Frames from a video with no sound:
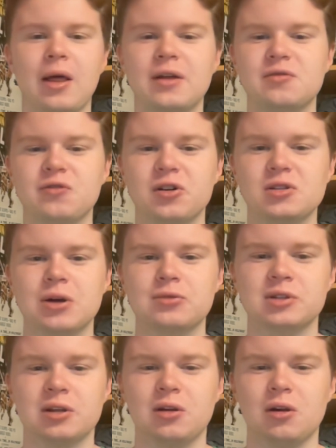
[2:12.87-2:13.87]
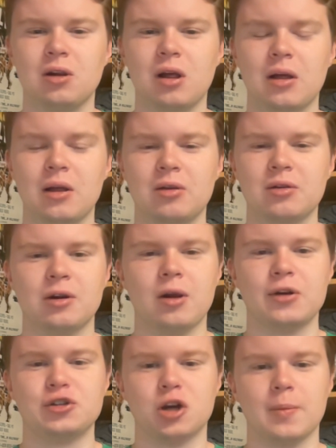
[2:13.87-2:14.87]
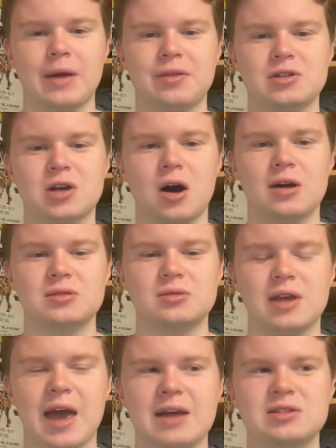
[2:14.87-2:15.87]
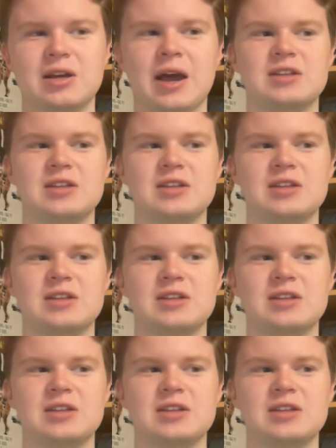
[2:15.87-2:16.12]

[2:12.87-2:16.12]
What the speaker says: at first I was a little unsure about this casting.